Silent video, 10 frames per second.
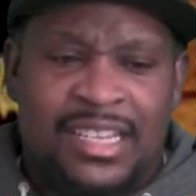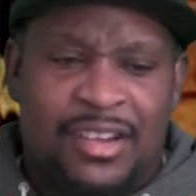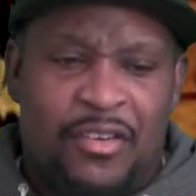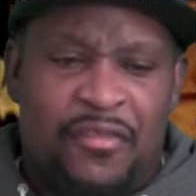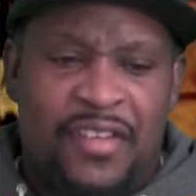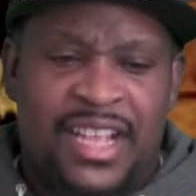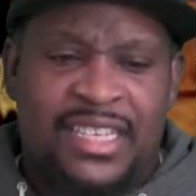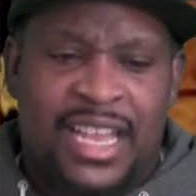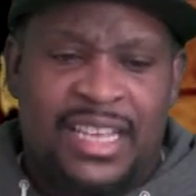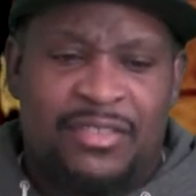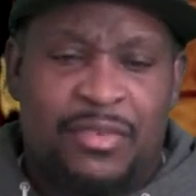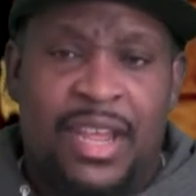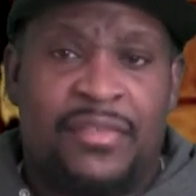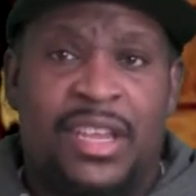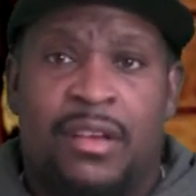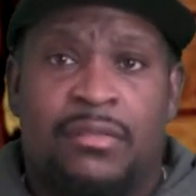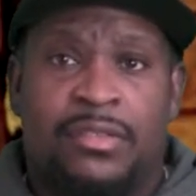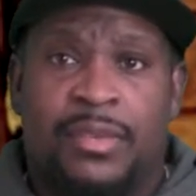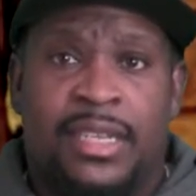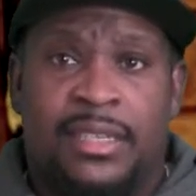whole franchise, or whatever he
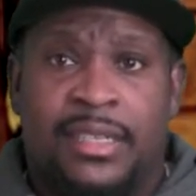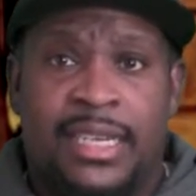owns with it.